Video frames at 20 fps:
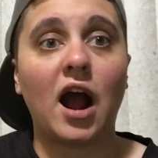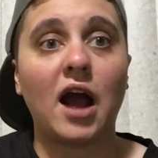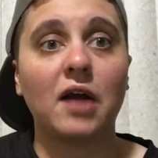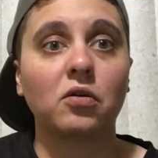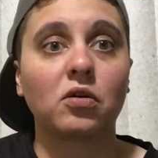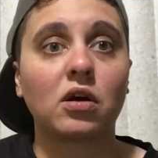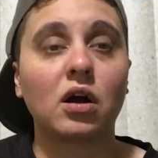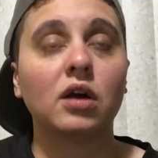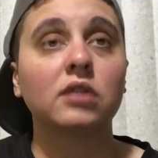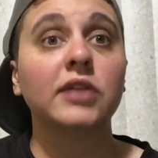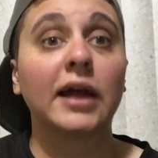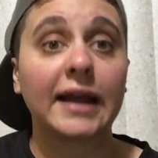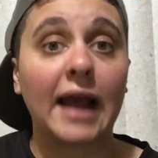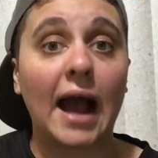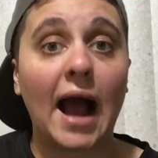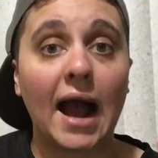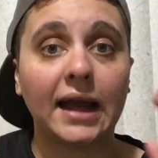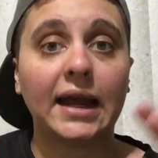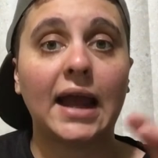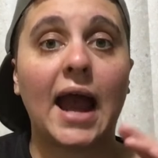I
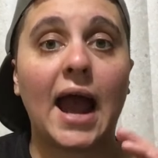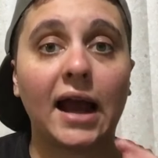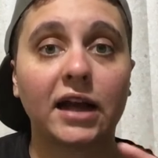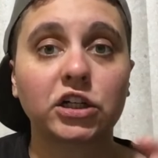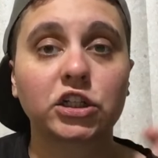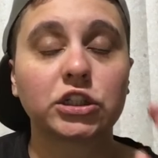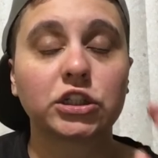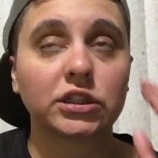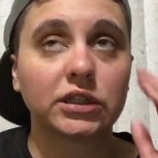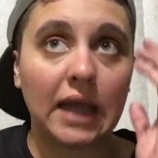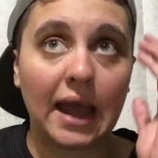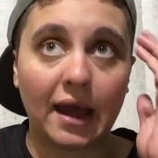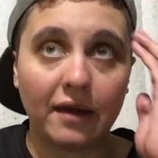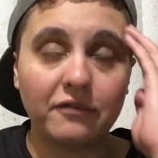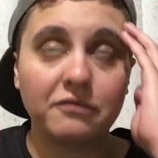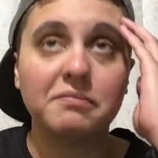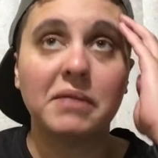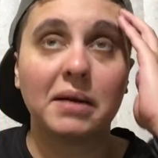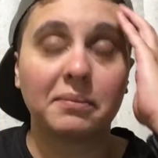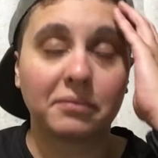actually
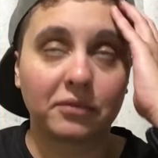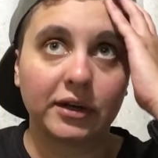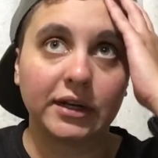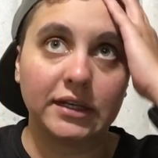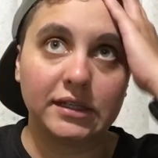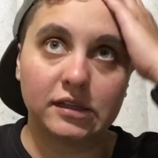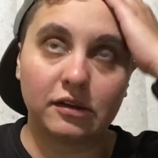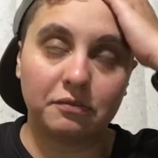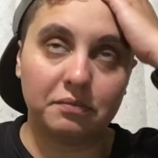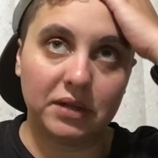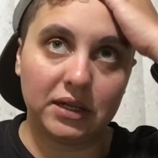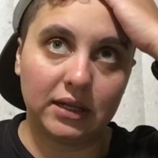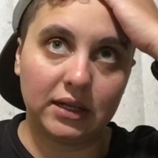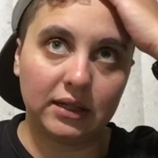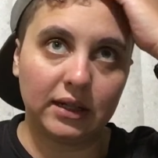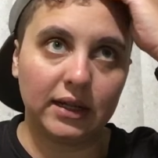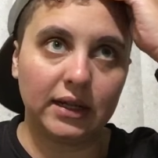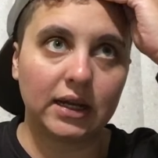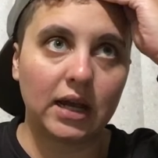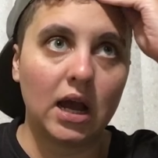have memories of being
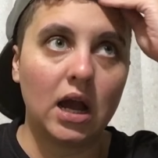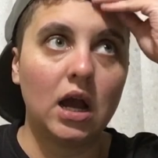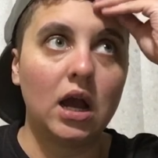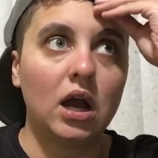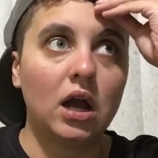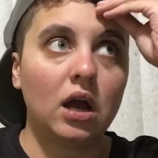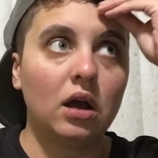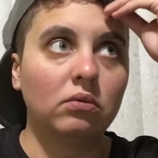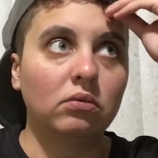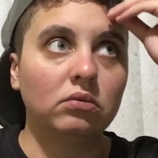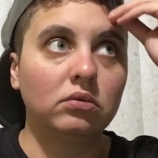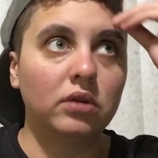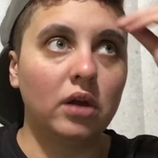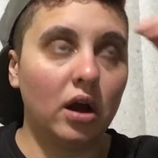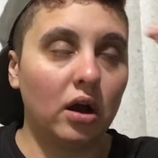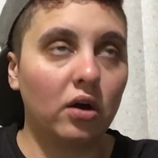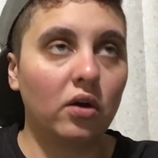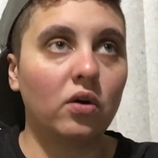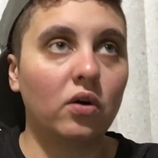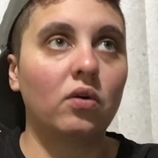like,
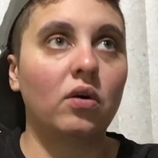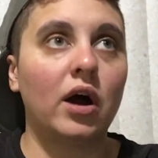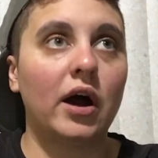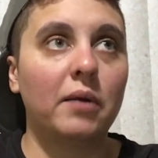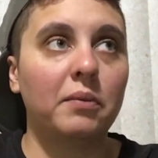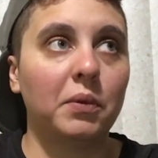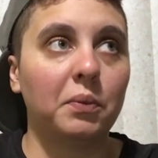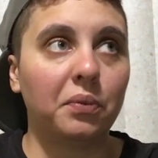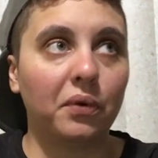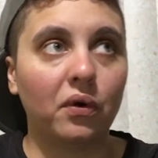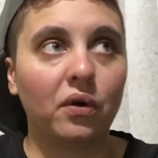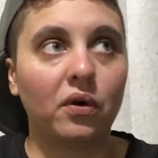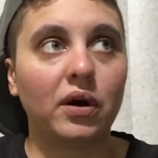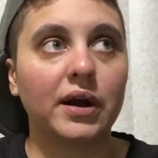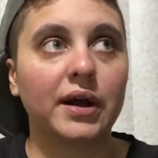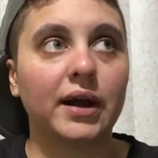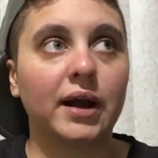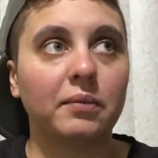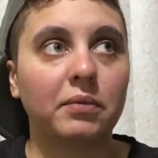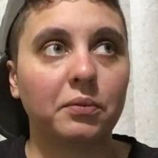no, I'm a
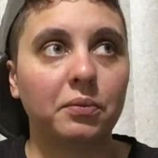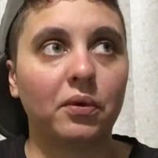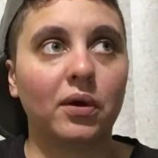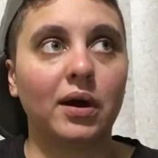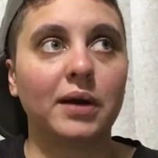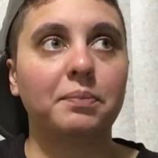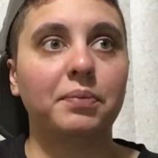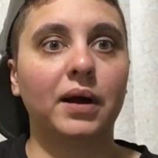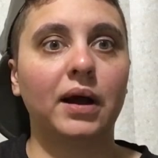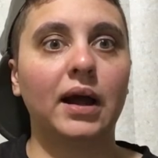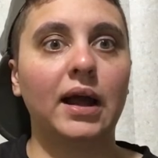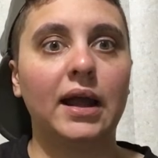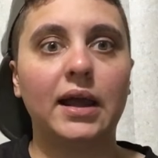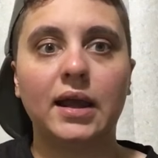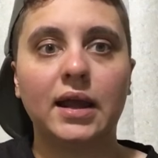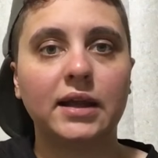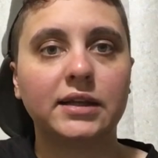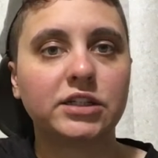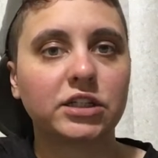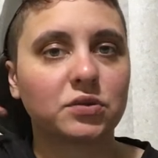boy, but
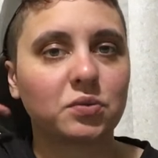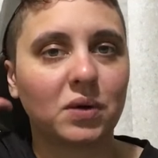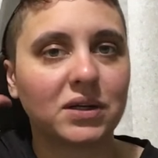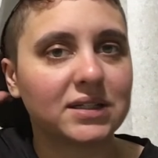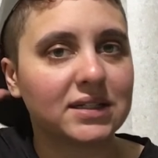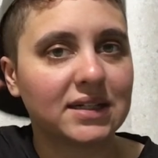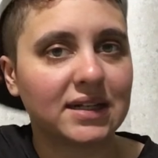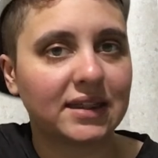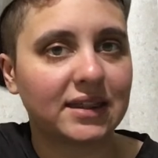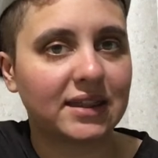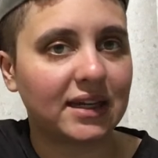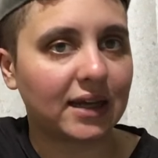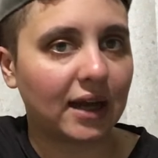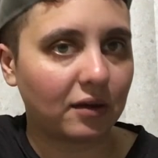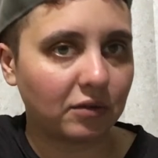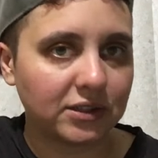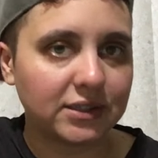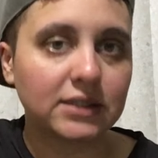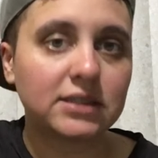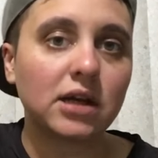it just wasn't a thing. I
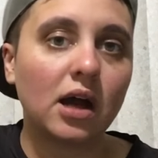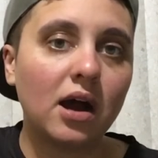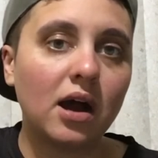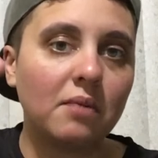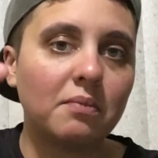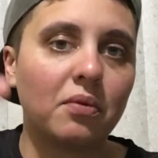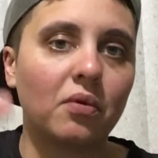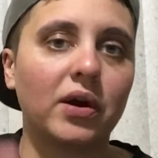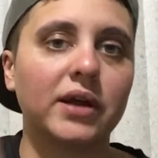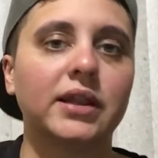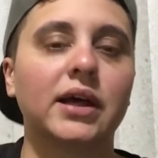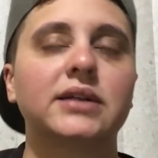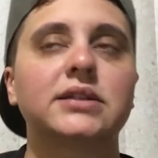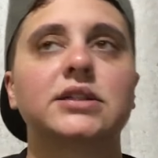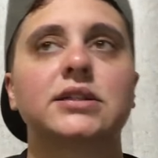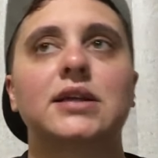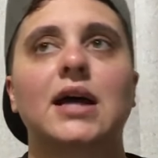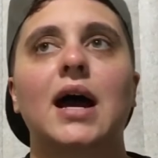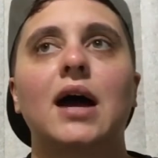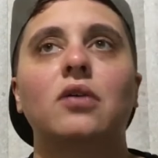was a tomboy. That's
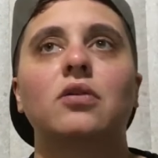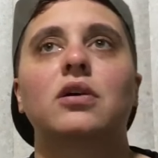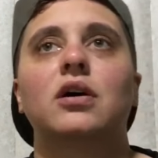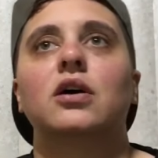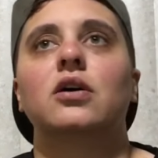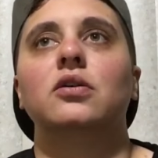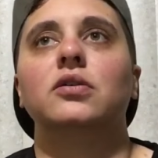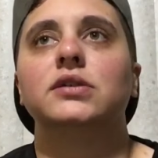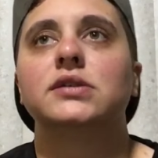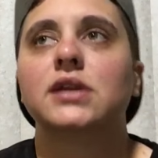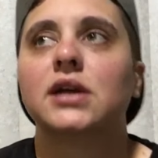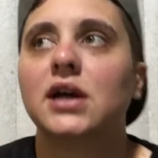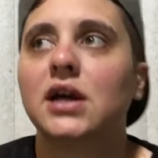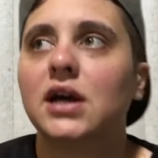just how it goes.